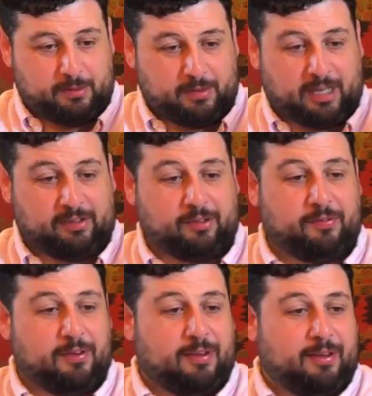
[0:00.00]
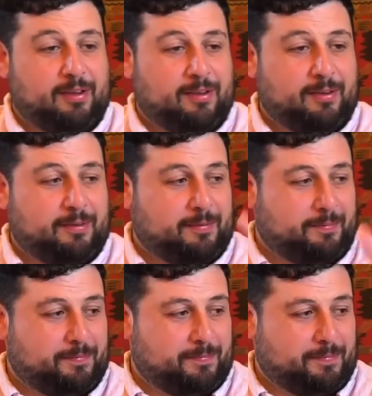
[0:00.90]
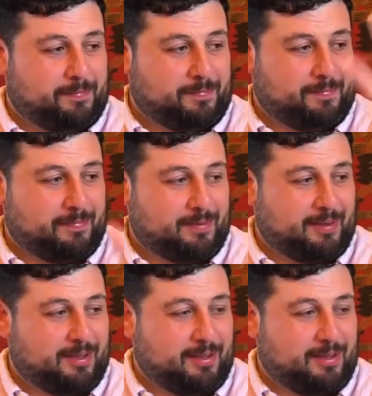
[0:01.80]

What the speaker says: This person isn't speaking.